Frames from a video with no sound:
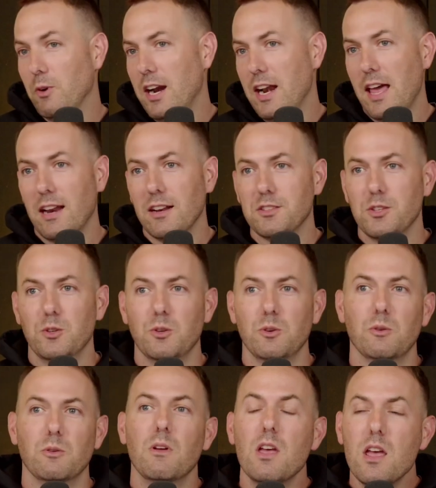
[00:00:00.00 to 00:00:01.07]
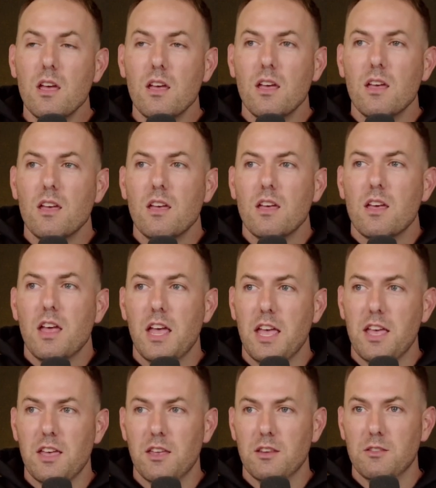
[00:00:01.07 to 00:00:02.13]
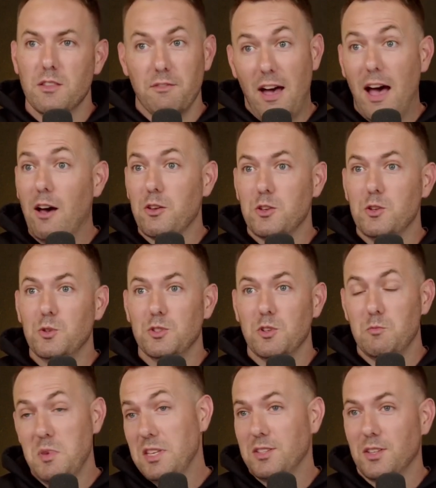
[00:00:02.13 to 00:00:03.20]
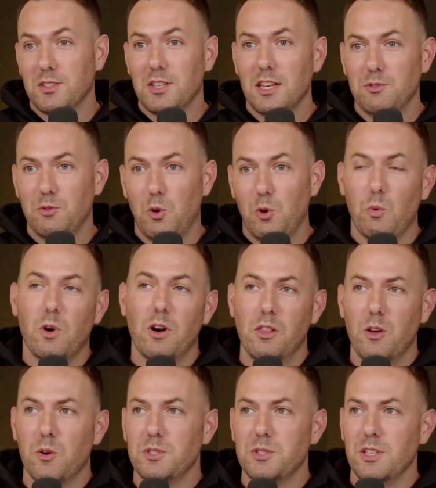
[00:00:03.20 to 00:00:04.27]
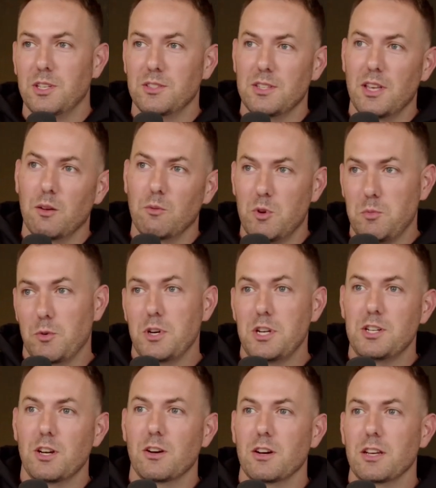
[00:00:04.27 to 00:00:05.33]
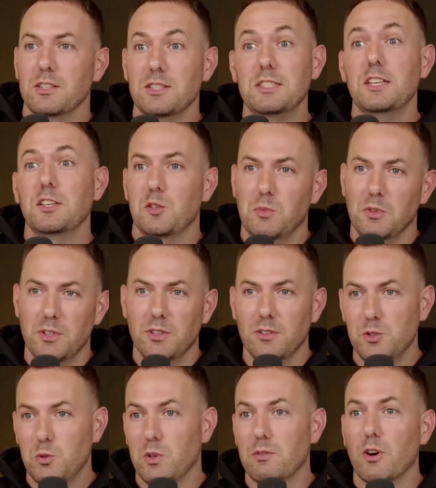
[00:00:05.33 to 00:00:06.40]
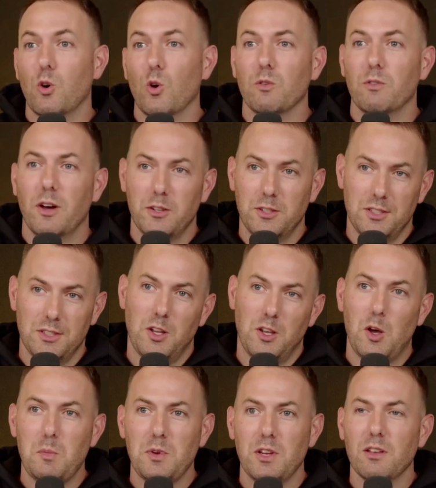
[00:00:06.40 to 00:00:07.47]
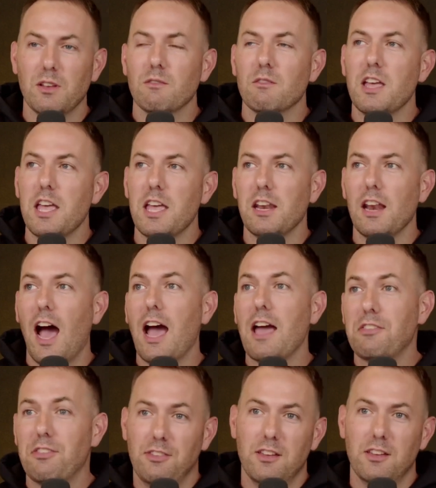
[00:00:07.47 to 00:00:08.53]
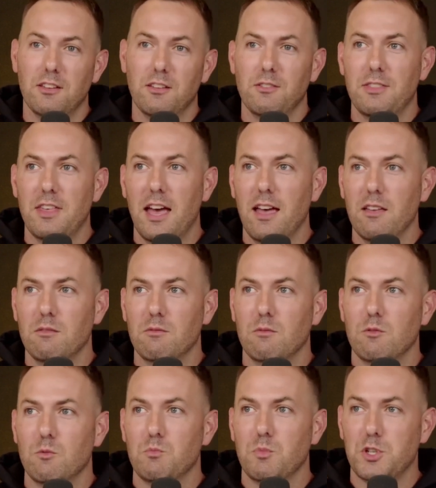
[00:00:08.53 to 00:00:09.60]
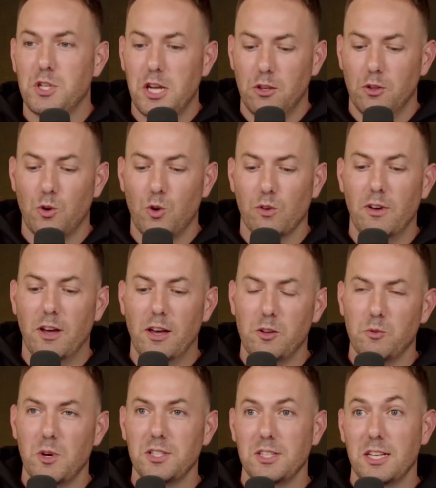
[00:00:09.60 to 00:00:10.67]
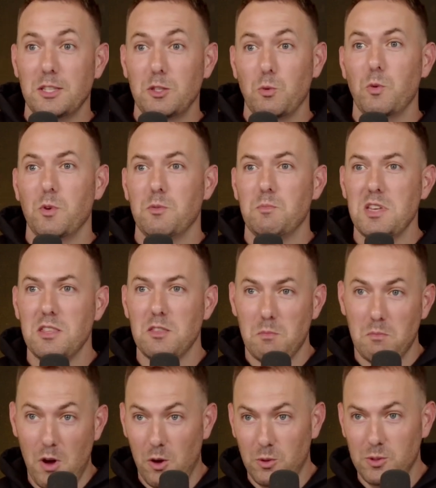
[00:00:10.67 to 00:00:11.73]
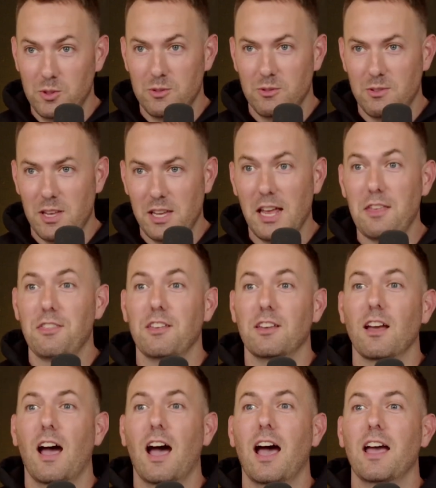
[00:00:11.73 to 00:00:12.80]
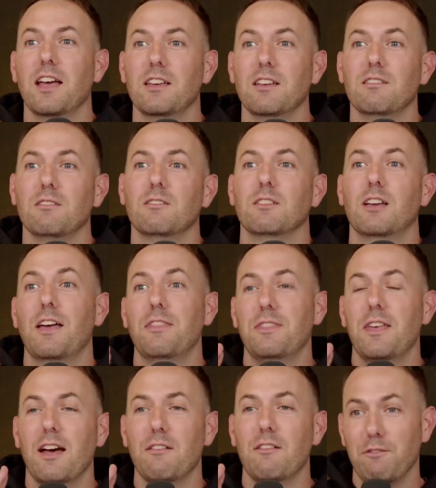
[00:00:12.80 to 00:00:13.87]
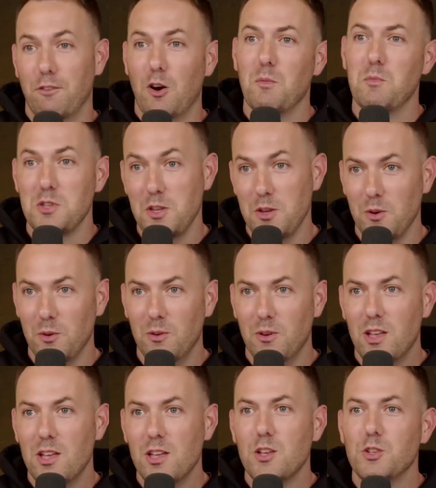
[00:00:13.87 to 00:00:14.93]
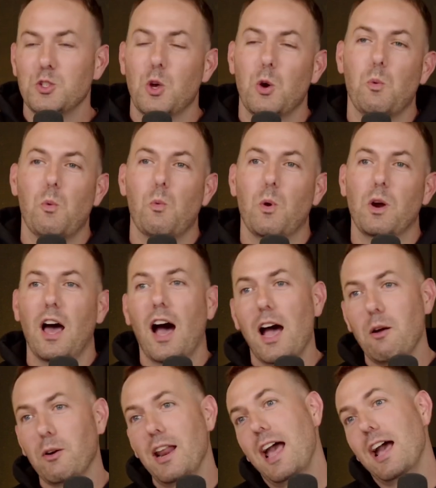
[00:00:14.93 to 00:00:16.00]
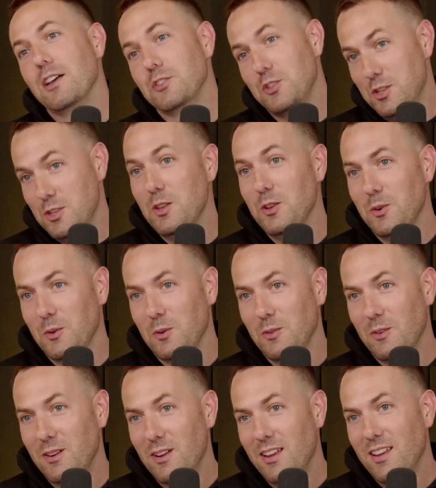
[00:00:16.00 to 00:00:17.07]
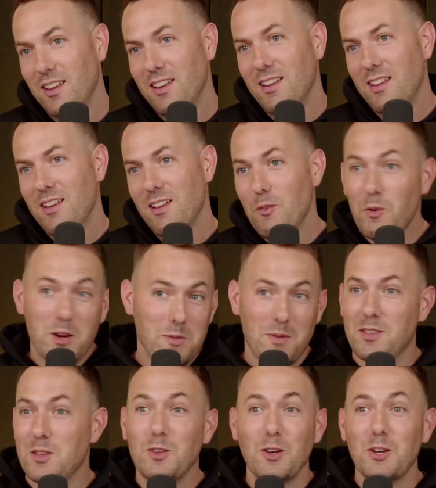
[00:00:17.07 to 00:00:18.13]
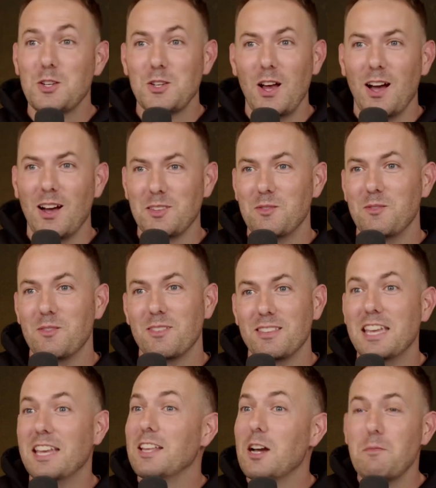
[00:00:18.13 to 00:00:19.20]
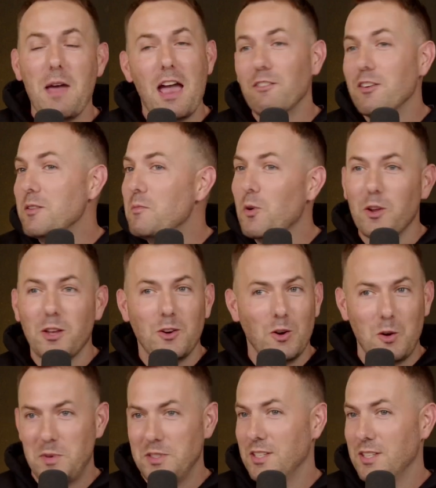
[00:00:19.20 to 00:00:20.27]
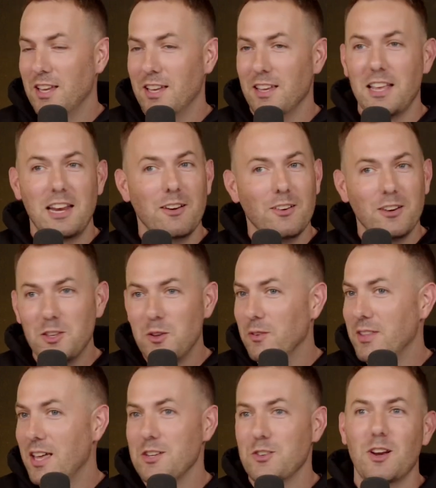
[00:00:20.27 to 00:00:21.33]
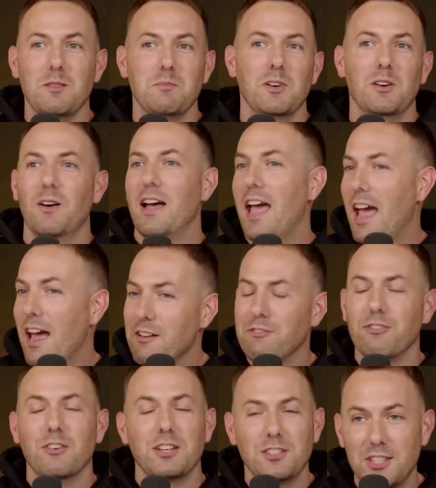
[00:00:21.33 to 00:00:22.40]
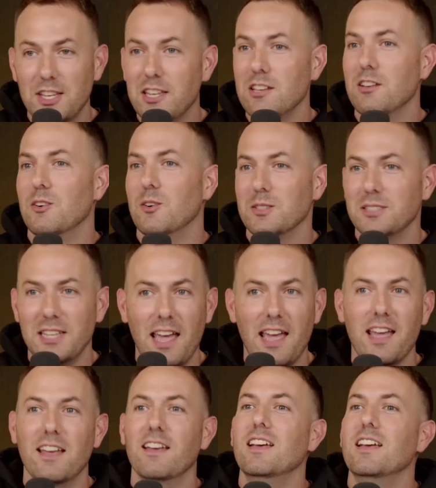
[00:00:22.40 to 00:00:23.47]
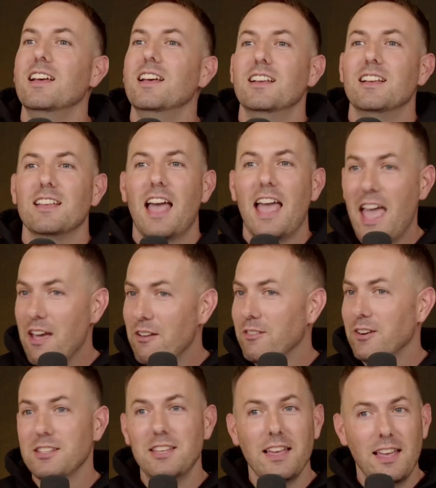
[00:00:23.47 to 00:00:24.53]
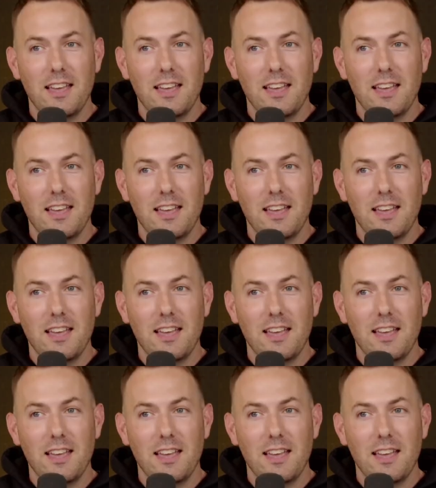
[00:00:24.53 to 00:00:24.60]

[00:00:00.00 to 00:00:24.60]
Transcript: right attitude and the values of being successful. And one of those things that we preach here is discipline. It's one of our core values mm-hmm. as a mm-hmm. company. And I think that particular core value resonates with me the most. And I think I got that from you. So what I want to ask you you, look shocked. yeah. Getting up every morning, growing up as a kid, hearing you on that treadmill oh, every single day. day. I mean, every day.